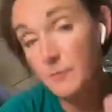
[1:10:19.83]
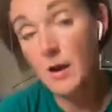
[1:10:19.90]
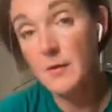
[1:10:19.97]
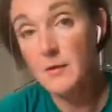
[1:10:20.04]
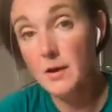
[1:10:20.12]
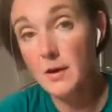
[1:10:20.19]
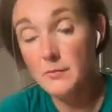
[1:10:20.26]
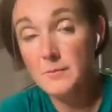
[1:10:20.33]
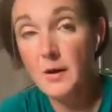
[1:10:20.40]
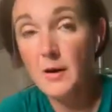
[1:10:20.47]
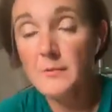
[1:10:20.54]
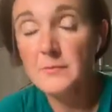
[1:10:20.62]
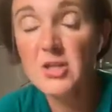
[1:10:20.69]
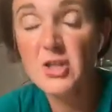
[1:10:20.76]

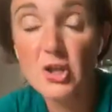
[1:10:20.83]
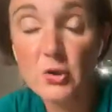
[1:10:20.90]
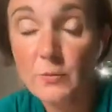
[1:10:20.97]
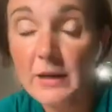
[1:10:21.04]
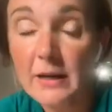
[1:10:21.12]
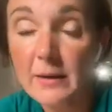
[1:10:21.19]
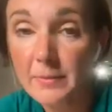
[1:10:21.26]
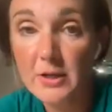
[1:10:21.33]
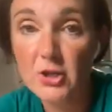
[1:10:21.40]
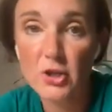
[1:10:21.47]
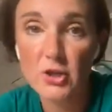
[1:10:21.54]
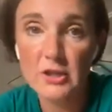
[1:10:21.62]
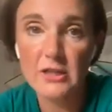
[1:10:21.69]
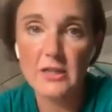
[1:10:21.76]
I'm assuming,
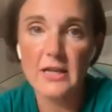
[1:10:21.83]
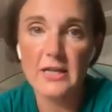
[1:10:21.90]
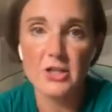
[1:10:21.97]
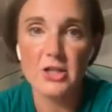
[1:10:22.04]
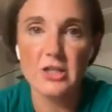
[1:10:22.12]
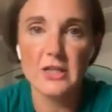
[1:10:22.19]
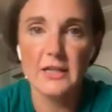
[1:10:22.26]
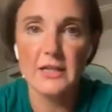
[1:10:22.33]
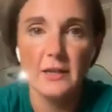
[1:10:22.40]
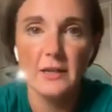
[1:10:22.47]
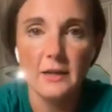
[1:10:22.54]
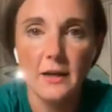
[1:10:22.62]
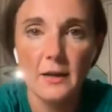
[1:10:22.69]
because you didn't actually